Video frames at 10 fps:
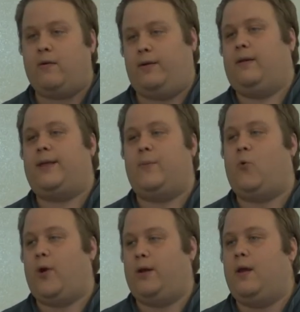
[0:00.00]
And at that
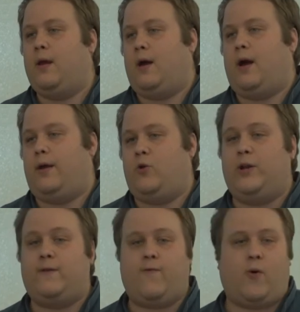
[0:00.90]
point, uh, you
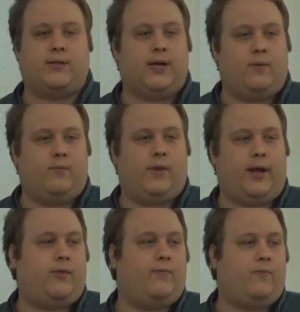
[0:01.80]
need to focus on like